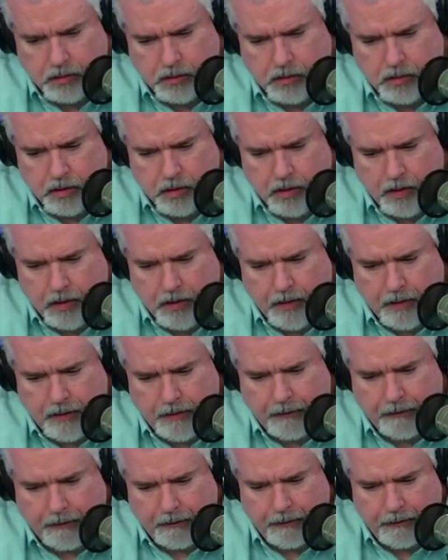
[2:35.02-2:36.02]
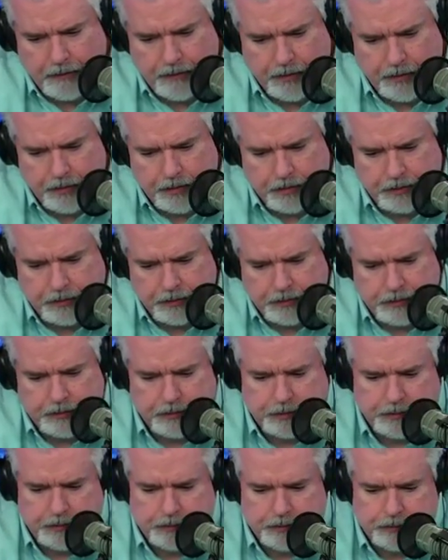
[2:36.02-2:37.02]

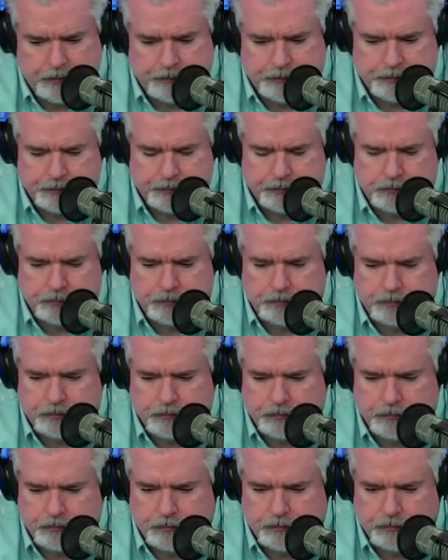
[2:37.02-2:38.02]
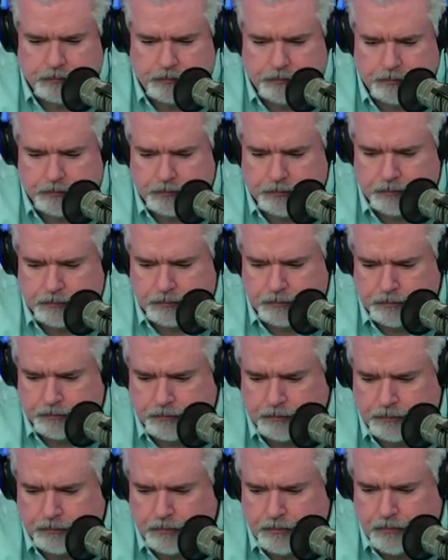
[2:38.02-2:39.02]

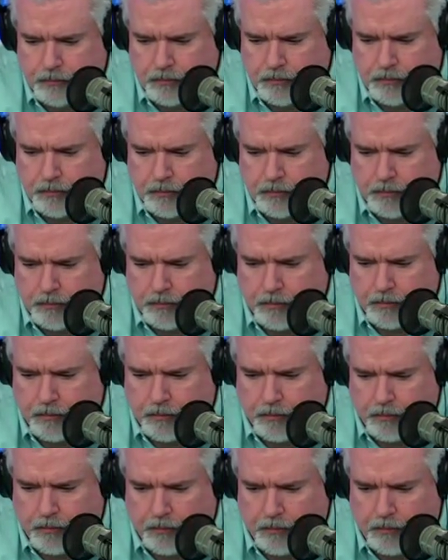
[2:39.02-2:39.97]
No words are spoken by the person on screen.